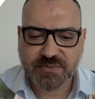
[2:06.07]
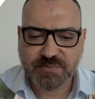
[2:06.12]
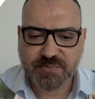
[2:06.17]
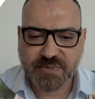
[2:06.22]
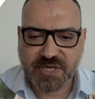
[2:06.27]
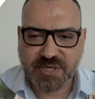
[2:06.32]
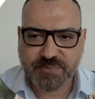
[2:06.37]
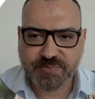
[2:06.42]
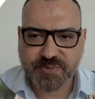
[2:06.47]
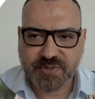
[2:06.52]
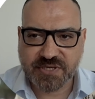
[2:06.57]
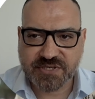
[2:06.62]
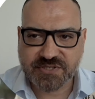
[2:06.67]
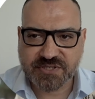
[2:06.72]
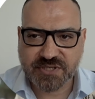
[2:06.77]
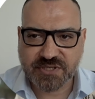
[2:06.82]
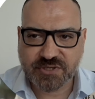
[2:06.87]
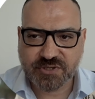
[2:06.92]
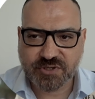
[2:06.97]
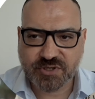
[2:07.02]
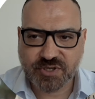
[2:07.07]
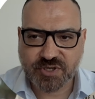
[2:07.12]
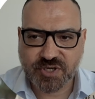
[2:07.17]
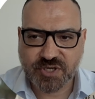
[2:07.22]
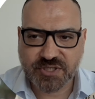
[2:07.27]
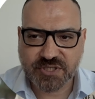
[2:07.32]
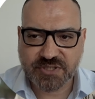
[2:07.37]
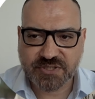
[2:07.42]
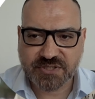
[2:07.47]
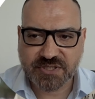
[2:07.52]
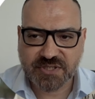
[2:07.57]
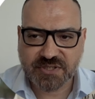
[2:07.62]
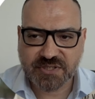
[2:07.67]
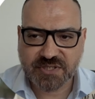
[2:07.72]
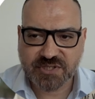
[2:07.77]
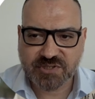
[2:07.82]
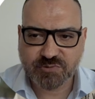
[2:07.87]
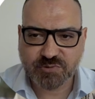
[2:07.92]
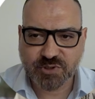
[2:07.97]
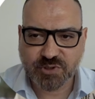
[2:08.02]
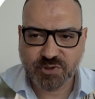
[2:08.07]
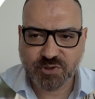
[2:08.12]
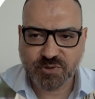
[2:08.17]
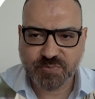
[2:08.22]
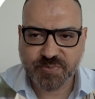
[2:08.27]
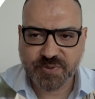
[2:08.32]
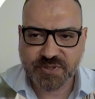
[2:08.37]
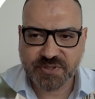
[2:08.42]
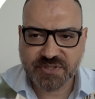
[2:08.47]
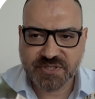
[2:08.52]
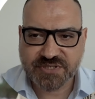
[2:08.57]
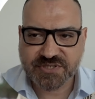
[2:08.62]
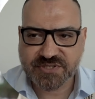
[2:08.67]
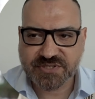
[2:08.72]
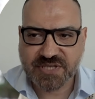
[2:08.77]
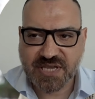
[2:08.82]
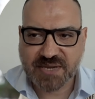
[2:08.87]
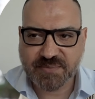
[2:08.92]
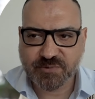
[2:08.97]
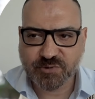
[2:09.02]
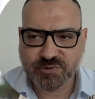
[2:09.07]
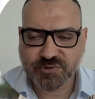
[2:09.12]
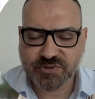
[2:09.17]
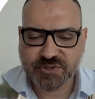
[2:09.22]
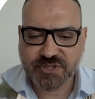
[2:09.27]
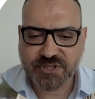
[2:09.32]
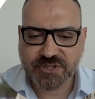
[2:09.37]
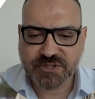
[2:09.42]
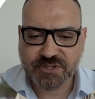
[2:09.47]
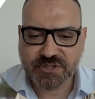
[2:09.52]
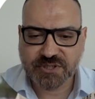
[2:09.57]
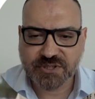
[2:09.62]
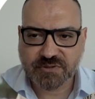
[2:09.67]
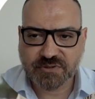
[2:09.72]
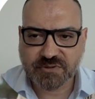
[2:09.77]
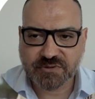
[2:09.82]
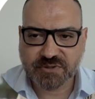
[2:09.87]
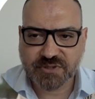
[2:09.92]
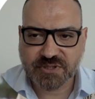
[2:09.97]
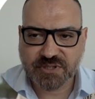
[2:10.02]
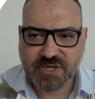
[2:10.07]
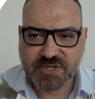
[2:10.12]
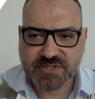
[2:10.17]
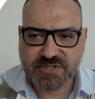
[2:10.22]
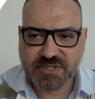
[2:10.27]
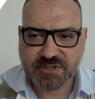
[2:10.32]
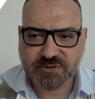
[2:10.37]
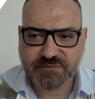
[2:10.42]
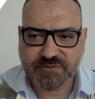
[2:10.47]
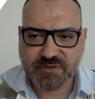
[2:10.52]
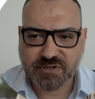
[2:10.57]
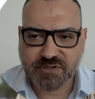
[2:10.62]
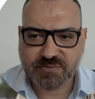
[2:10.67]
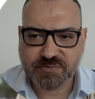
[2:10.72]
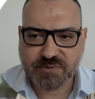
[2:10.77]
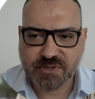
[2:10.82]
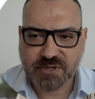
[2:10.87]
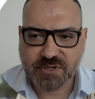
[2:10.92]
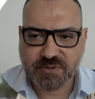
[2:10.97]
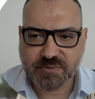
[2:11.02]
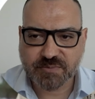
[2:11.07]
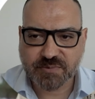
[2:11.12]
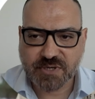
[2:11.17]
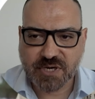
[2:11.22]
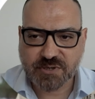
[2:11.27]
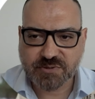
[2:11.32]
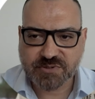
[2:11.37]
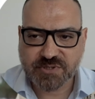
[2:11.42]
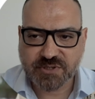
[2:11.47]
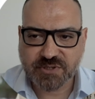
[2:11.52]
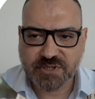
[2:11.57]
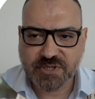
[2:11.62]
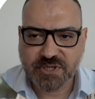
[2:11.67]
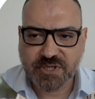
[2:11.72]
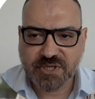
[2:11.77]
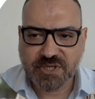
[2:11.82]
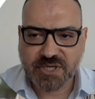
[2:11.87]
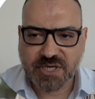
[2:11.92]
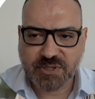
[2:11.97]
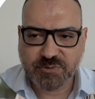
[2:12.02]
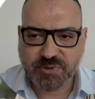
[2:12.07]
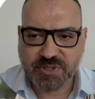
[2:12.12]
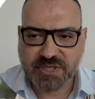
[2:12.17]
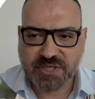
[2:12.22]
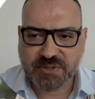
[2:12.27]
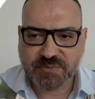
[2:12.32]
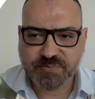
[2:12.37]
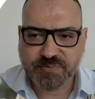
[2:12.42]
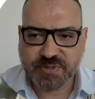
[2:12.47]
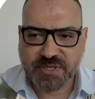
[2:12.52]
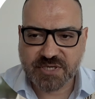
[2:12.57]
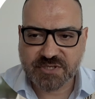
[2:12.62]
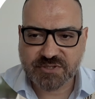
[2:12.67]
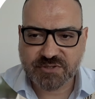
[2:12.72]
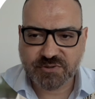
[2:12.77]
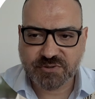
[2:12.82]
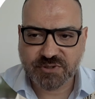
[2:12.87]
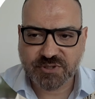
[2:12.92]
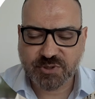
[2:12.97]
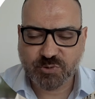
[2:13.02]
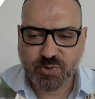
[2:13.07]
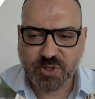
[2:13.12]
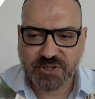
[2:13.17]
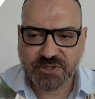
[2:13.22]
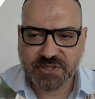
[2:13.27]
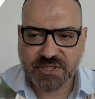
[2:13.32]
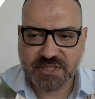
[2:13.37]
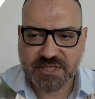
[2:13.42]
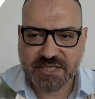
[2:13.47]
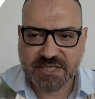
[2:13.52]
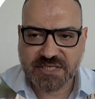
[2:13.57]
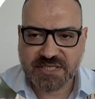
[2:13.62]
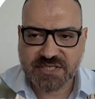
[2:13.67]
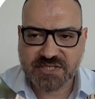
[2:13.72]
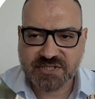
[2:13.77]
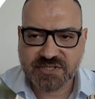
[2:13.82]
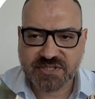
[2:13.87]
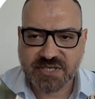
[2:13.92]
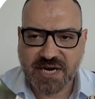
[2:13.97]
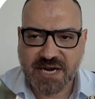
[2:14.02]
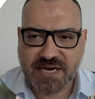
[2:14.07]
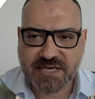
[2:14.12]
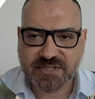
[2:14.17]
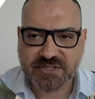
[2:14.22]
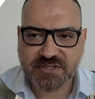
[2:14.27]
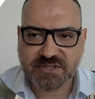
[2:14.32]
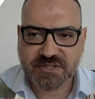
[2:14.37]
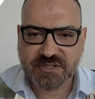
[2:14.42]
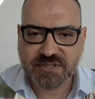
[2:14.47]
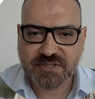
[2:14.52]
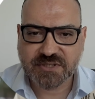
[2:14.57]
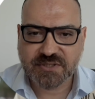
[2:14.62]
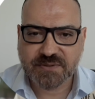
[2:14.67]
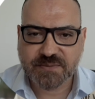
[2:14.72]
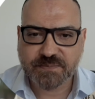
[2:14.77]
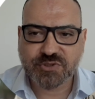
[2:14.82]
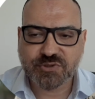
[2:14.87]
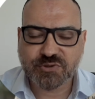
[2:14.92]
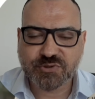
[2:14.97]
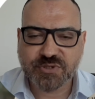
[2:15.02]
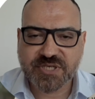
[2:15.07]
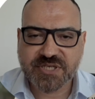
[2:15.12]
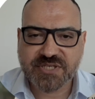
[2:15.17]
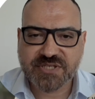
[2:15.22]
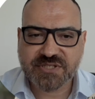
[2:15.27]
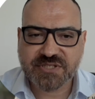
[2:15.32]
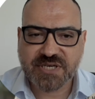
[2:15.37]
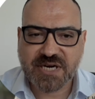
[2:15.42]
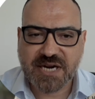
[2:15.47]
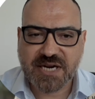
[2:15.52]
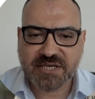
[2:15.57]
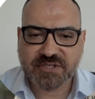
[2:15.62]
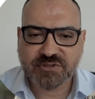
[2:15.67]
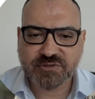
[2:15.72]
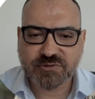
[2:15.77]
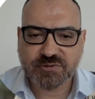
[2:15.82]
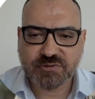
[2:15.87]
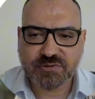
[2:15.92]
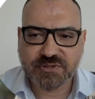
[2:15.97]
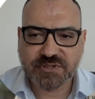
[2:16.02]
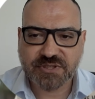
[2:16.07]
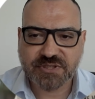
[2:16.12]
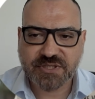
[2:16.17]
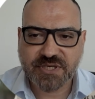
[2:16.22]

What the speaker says: by pressing on it, and this will open this tab on the right side of our browser, and we can press on the one-click extract to extract all the